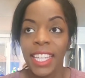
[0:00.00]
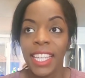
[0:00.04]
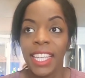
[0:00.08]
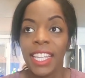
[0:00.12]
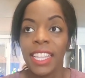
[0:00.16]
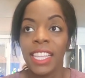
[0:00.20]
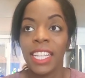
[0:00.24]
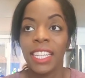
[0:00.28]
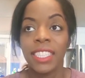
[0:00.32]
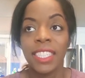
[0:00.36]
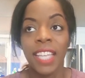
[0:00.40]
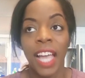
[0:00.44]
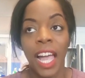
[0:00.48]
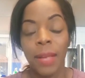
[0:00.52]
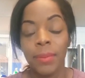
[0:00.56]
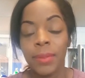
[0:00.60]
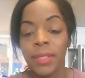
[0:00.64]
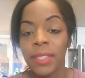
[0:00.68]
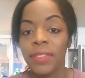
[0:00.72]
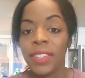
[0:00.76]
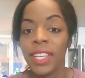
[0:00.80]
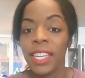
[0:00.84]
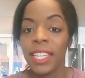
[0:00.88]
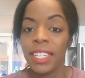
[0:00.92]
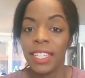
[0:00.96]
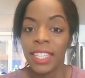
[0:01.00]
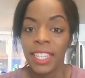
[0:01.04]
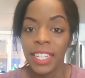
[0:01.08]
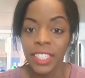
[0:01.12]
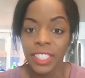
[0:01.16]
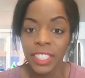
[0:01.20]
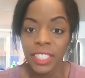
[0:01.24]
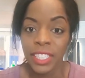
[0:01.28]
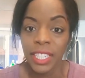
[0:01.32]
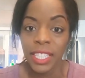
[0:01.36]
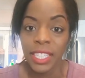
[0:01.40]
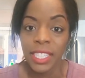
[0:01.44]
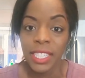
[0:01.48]
the types of
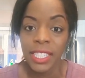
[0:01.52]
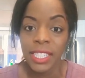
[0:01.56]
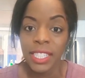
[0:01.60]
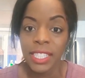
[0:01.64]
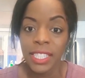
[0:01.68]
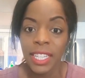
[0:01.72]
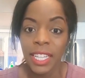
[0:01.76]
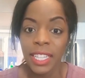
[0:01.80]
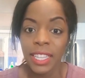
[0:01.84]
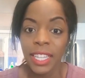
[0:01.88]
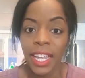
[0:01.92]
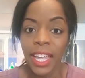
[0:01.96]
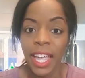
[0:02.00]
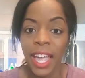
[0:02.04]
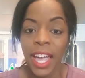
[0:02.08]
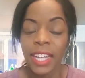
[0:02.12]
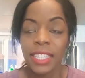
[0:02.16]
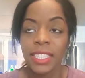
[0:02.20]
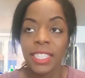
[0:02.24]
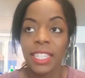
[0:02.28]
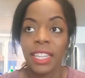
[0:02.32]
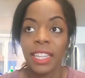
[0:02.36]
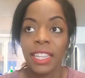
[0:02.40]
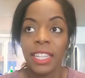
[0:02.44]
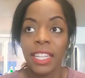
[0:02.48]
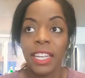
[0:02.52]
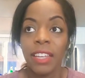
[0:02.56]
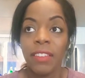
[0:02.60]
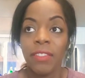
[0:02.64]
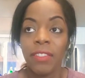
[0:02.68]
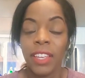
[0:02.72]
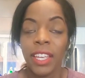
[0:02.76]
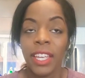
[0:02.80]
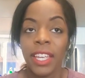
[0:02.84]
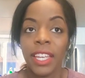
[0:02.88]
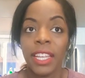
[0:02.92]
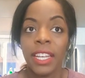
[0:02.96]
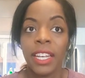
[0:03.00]
conditions that they had to live
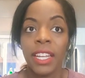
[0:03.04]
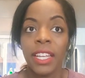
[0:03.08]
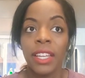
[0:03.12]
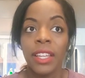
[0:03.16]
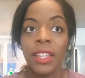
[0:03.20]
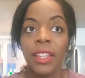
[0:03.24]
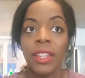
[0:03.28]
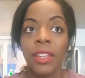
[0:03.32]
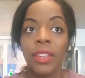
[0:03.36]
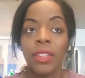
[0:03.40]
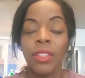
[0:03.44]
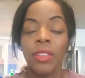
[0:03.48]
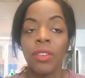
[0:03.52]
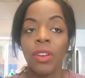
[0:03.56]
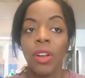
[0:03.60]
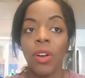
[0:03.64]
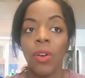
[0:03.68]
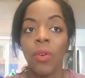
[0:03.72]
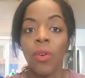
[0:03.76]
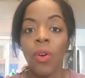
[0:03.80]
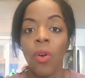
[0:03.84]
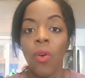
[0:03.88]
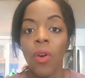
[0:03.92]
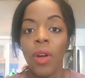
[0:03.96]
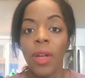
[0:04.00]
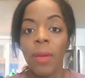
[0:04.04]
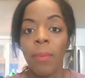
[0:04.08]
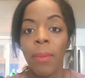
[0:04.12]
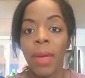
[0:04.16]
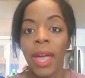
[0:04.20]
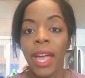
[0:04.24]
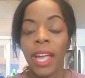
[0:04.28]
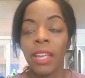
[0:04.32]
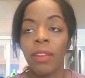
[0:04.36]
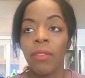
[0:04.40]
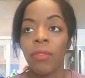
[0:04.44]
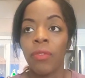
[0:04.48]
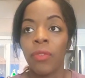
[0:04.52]
in, going back
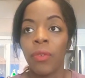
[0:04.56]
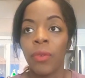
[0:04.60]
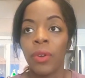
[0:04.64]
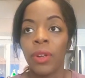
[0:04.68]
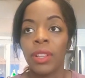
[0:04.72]
and forth.